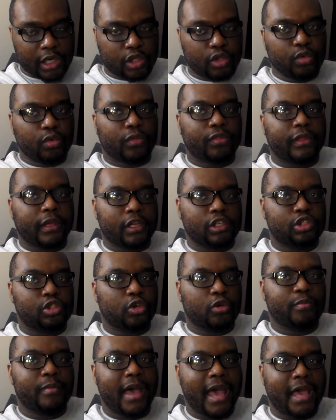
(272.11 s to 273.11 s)
do think
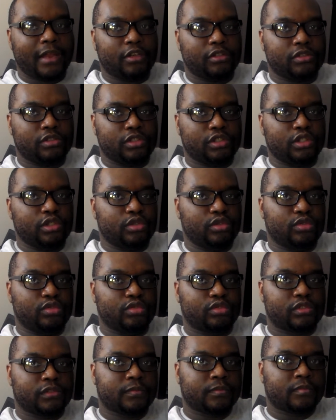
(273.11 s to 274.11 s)
Joe Maddon
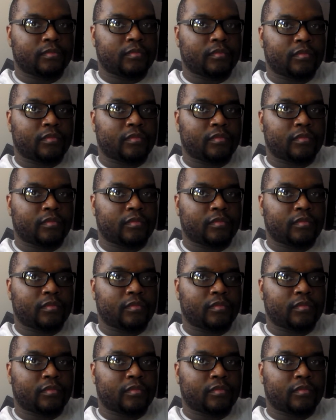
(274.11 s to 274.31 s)
used